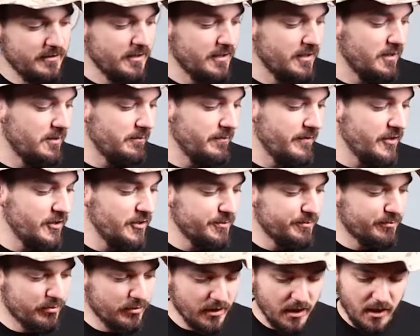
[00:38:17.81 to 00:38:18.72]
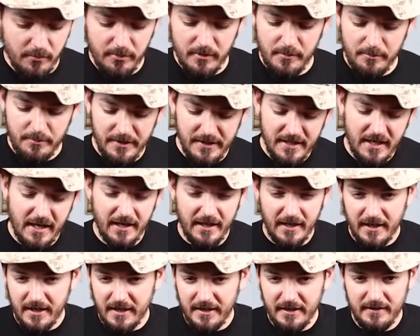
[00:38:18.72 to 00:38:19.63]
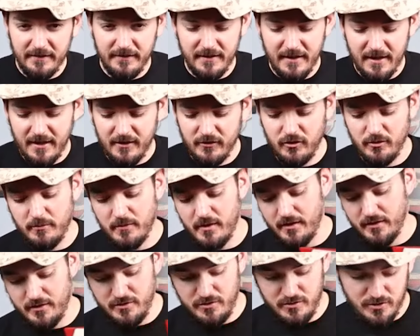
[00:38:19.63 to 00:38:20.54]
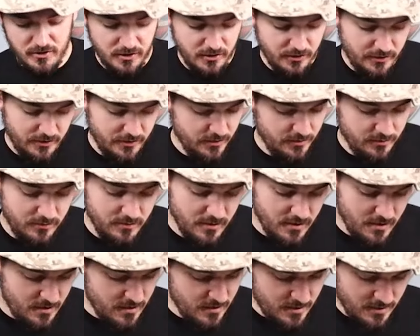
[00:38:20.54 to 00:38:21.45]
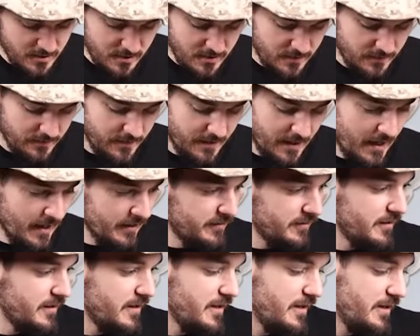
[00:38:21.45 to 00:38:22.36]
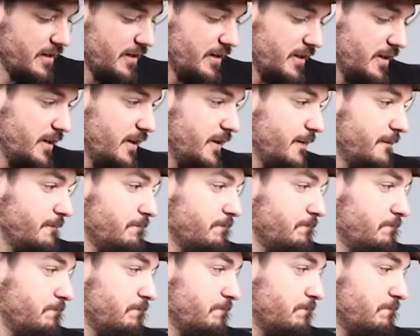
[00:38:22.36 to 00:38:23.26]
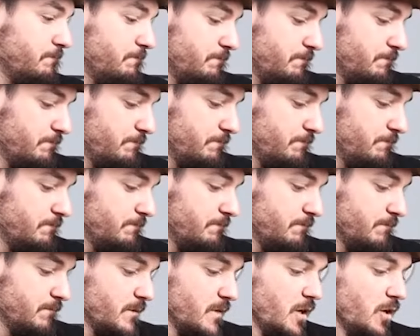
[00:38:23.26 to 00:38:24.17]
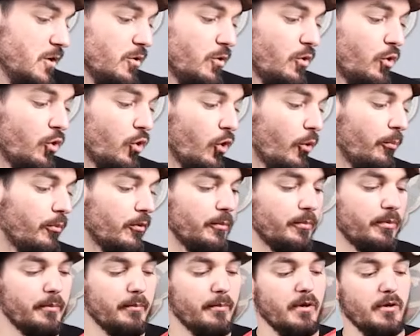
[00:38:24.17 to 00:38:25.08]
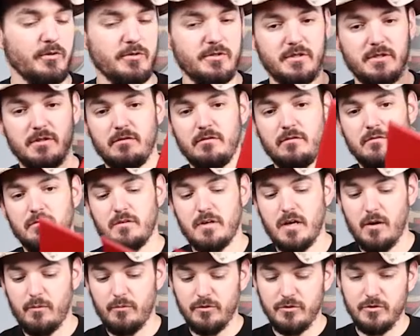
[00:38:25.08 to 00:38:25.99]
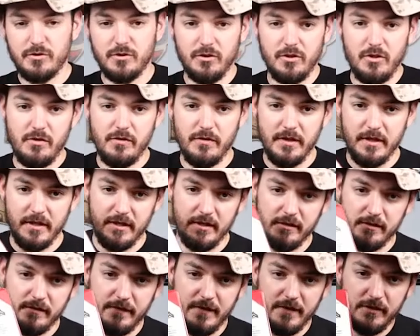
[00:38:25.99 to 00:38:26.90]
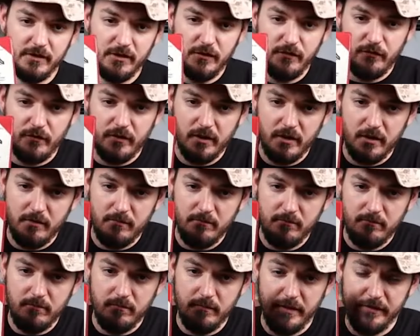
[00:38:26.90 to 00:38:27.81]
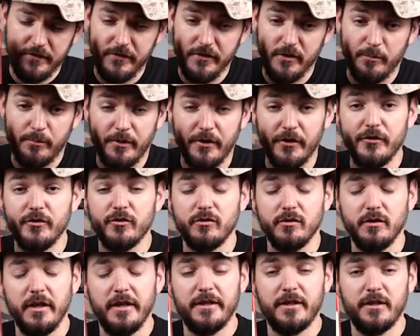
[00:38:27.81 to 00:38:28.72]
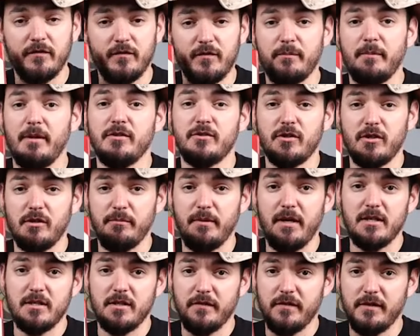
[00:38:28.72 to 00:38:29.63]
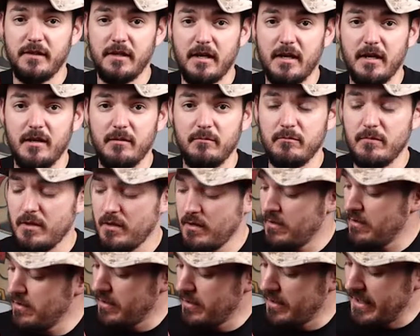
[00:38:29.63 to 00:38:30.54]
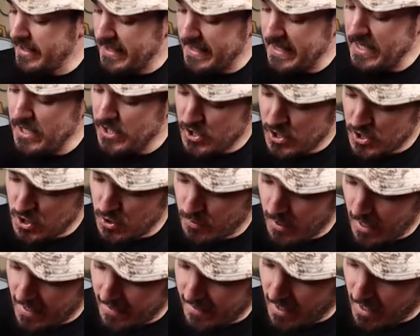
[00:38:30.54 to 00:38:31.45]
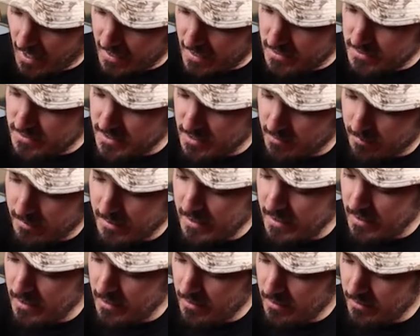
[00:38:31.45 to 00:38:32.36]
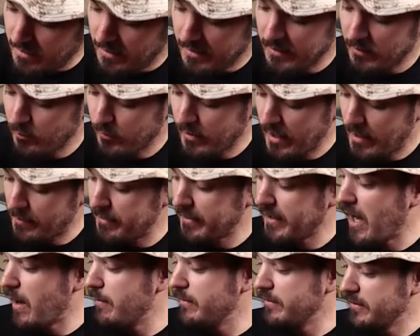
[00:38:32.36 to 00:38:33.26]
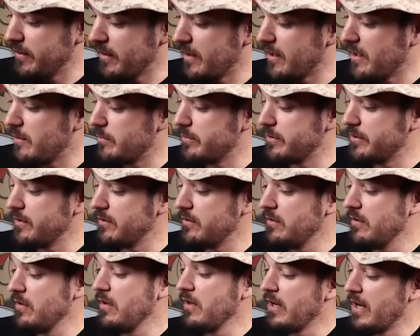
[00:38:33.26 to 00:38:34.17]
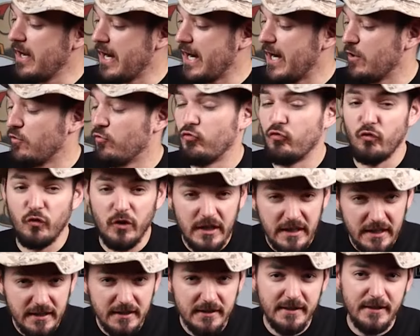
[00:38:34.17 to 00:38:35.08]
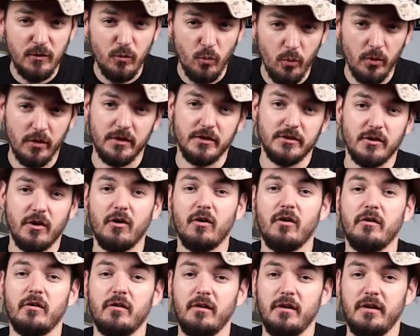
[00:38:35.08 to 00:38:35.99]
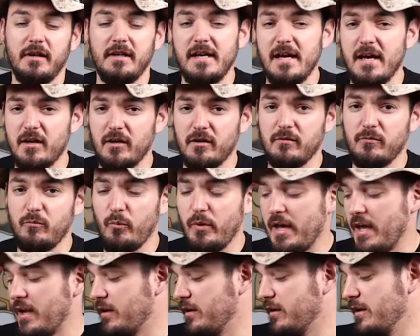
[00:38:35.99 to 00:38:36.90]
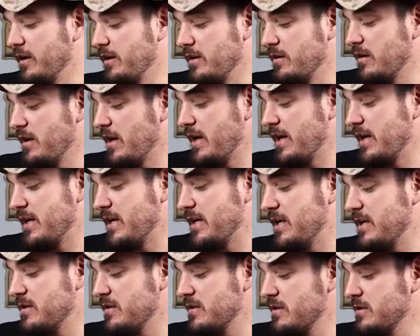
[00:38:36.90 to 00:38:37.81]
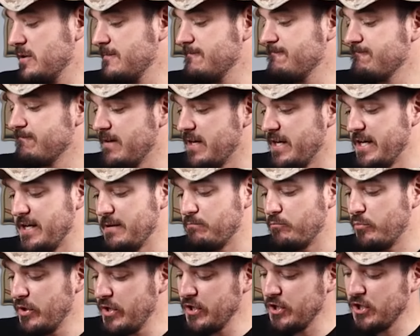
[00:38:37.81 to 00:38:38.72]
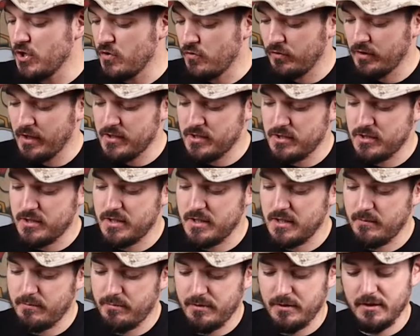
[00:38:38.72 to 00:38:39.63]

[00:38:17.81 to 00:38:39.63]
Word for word: Um, there's probably PII in that, so I'm not going to show you. That's a oh corporal promotion. I will show you this. This is from this is a personal letter from my sergeant major at the time. He knew I had got NJP'd, and when I became a psyoper, I really worked hard, and he had a, we had a a a pretty good relationship.